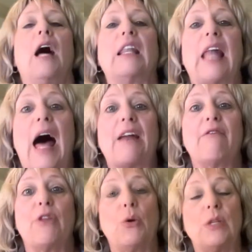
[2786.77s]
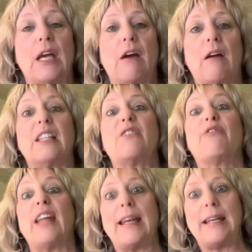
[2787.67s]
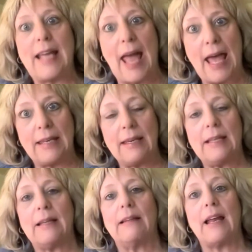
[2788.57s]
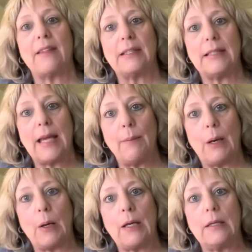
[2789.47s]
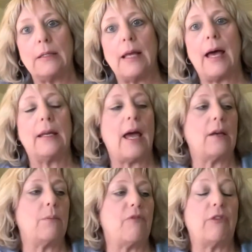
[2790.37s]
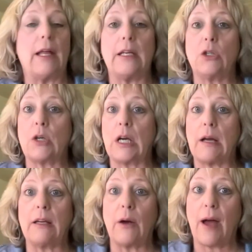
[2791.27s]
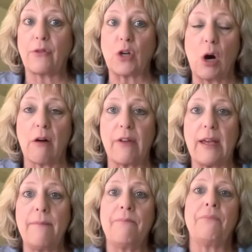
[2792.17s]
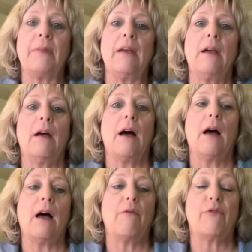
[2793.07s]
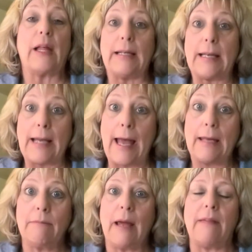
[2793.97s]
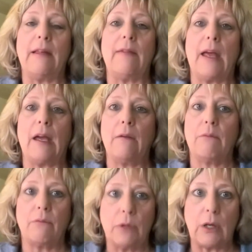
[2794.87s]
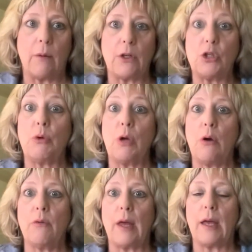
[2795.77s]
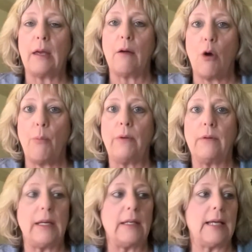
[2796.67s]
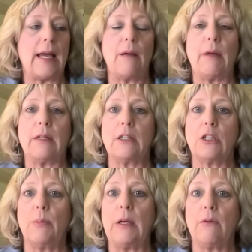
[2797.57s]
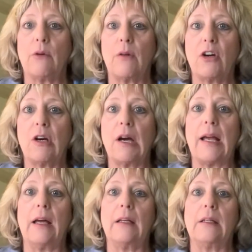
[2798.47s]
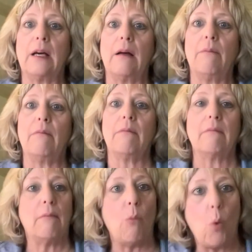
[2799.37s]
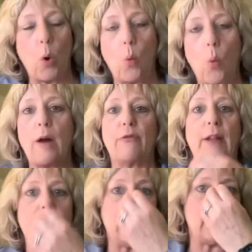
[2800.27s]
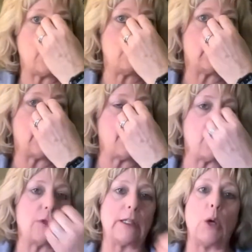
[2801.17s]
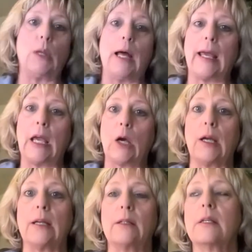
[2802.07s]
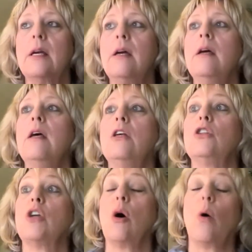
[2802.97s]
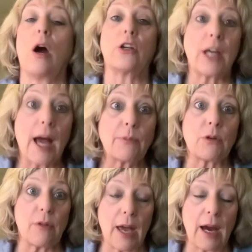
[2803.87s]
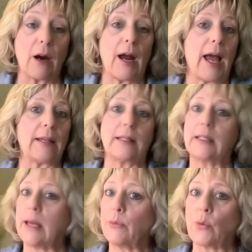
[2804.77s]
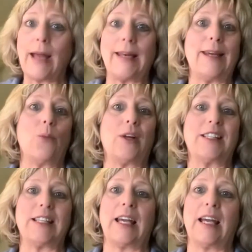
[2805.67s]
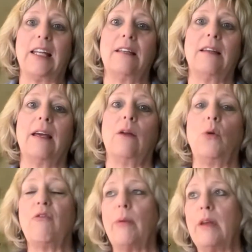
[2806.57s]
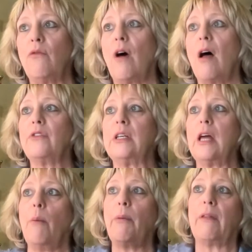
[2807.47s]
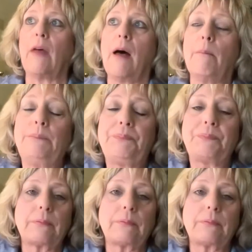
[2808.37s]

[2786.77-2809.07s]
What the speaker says: a lot of those areas flooded again. A lot of the same areas that had flooded during, after Harvey, flooded again. And then they, as they opened the dam at Sabine River, and more water flooded in some of those low-lying areas. So our chapter there has stepped right in once again, and we've been involved in helping them